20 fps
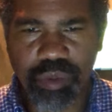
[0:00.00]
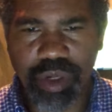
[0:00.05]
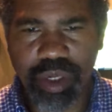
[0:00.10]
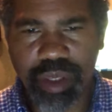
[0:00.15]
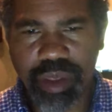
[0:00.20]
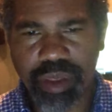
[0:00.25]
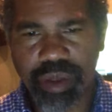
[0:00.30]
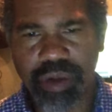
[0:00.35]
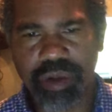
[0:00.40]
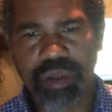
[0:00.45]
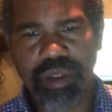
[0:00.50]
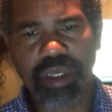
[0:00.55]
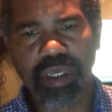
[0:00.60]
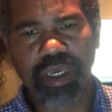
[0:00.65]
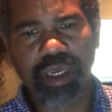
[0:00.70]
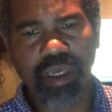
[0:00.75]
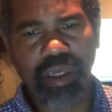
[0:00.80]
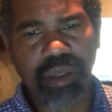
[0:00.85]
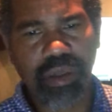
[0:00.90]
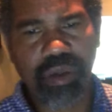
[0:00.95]
week
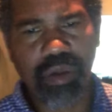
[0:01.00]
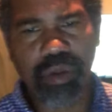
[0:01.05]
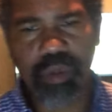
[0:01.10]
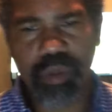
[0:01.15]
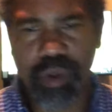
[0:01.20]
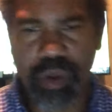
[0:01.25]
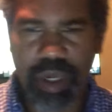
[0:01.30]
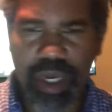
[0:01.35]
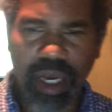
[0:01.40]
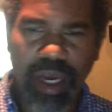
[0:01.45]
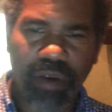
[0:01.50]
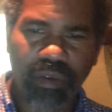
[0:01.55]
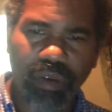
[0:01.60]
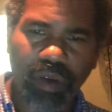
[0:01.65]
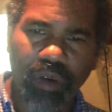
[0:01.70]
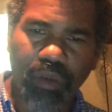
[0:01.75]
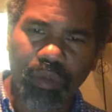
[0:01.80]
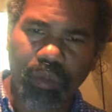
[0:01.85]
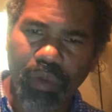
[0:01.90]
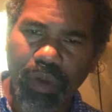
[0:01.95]
13, you will have
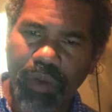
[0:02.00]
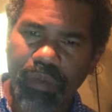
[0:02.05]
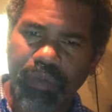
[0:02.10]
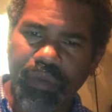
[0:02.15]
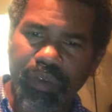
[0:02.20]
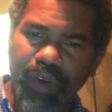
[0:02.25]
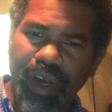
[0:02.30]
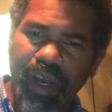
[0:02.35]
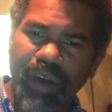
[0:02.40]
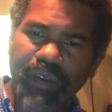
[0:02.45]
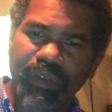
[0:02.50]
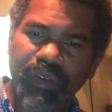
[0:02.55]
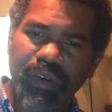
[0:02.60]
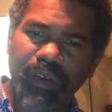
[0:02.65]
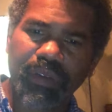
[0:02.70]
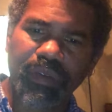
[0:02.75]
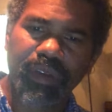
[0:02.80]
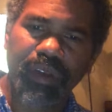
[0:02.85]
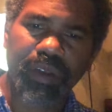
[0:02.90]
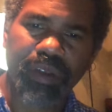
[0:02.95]
a rough draft
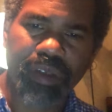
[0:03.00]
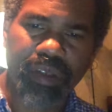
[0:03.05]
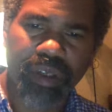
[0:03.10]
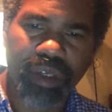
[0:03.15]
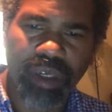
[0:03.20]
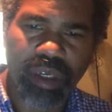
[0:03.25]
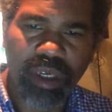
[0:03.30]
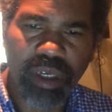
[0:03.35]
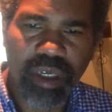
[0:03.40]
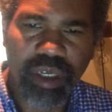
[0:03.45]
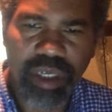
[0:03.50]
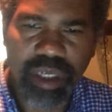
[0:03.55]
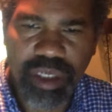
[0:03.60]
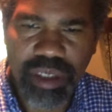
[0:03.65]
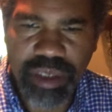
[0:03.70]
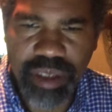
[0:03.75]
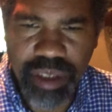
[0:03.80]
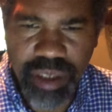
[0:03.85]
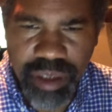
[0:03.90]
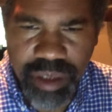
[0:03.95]
of this
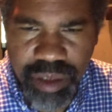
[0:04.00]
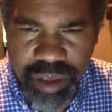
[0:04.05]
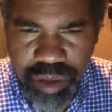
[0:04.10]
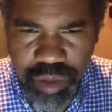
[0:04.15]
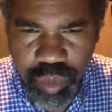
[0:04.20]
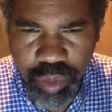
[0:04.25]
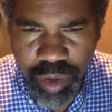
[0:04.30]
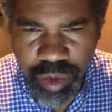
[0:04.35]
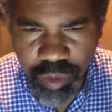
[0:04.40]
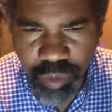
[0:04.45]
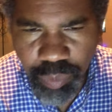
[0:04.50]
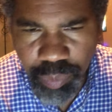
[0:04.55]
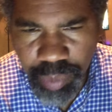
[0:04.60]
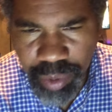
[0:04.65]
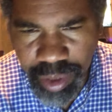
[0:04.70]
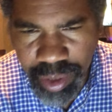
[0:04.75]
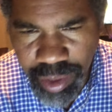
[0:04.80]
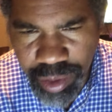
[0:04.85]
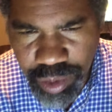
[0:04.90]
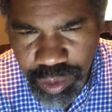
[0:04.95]
10 to 12
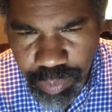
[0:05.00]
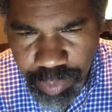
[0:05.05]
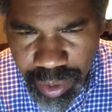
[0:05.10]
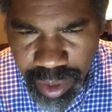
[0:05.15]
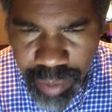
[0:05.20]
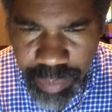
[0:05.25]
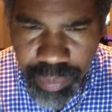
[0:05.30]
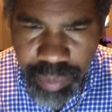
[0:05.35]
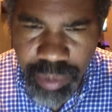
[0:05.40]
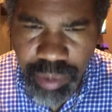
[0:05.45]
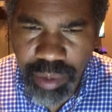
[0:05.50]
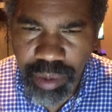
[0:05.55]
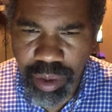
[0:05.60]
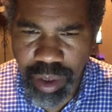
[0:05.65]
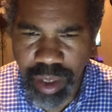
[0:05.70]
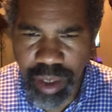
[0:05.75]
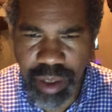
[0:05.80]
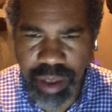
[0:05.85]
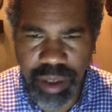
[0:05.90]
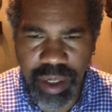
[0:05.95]
page paper.
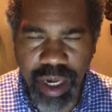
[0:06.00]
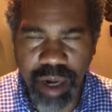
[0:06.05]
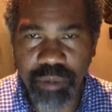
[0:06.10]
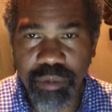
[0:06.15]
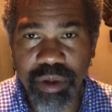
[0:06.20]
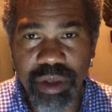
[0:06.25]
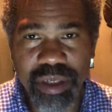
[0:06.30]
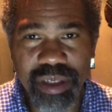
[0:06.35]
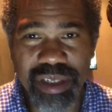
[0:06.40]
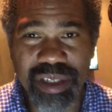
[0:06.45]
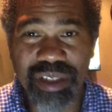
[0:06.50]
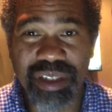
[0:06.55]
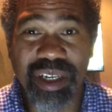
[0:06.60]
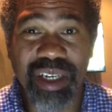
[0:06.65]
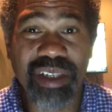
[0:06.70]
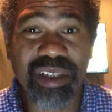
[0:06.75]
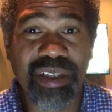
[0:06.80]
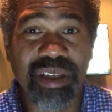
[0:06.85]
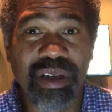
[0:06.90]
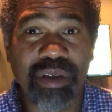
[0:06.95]
And I really
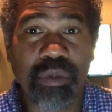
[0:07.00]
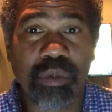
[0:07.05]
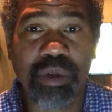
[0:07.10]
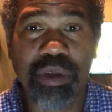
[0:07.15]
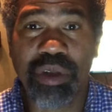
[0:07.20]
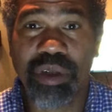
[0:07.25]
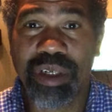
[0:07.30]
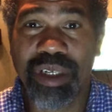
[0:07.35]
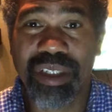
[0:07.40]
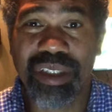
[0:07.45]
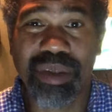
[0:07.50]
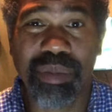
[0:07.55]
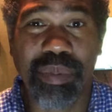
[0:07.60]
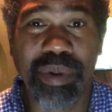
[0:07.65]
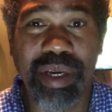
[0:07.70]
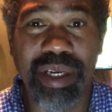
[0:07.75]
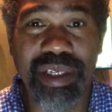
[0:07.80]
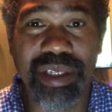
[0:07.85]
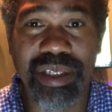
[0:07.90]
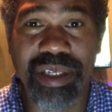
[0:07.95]
suggest that when you get to
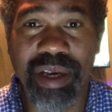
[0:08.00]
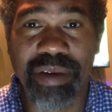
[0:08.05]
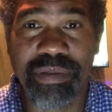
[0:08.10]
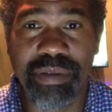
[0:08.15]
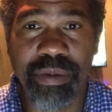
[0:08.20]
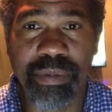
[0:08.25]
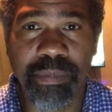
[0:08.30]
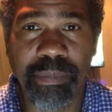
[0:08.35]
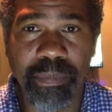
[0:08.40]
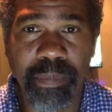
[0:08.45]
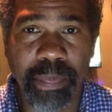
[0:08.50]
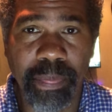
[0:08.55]
page 7,